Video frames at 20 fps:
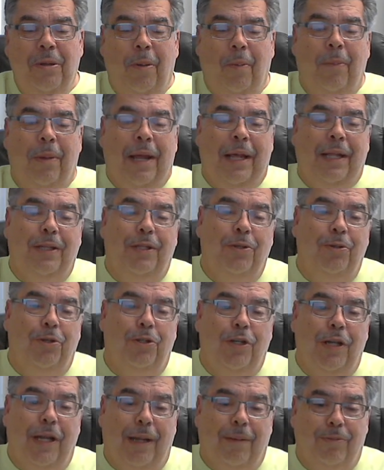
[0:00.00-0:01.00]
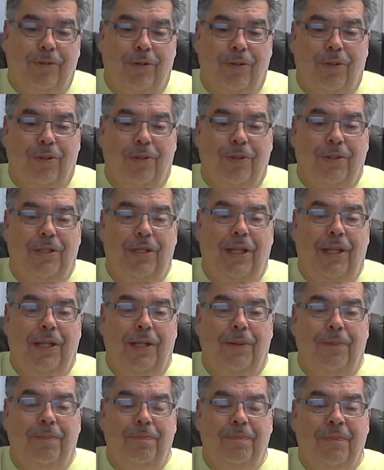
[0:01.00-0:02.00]
Matthew chapter
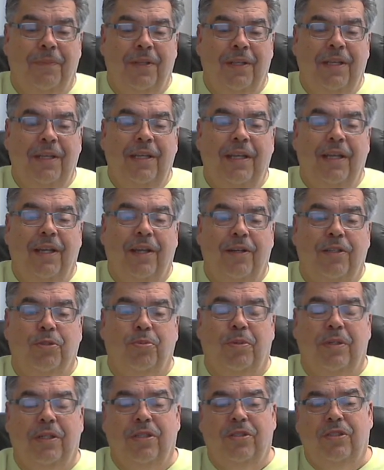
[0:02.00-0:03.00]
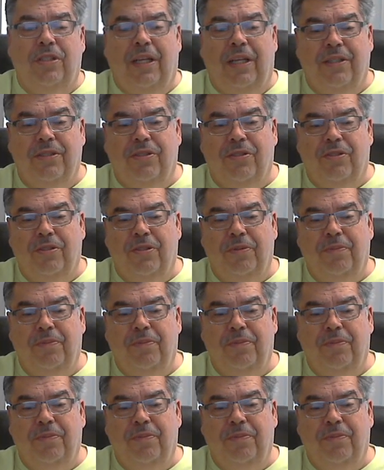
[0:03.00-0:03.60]
13. Here's what it says